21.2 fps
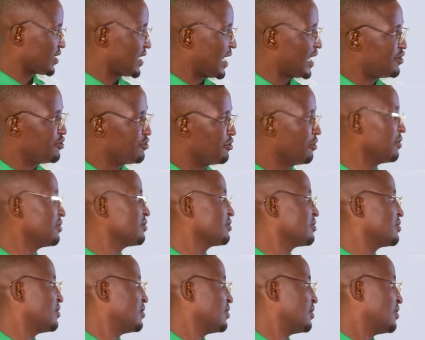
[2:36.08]
other
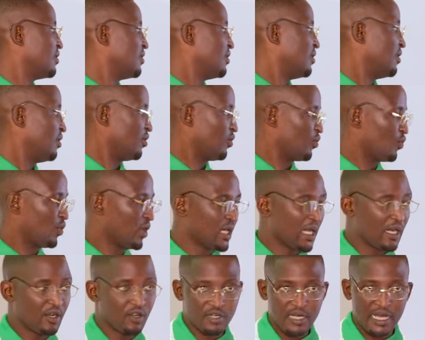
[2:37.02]
know, one
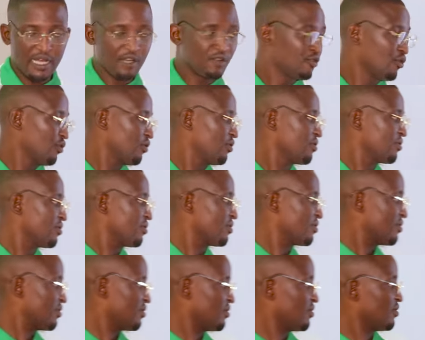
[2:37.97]
another know,
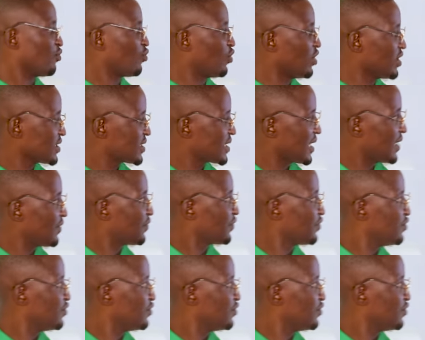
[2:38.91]
oneself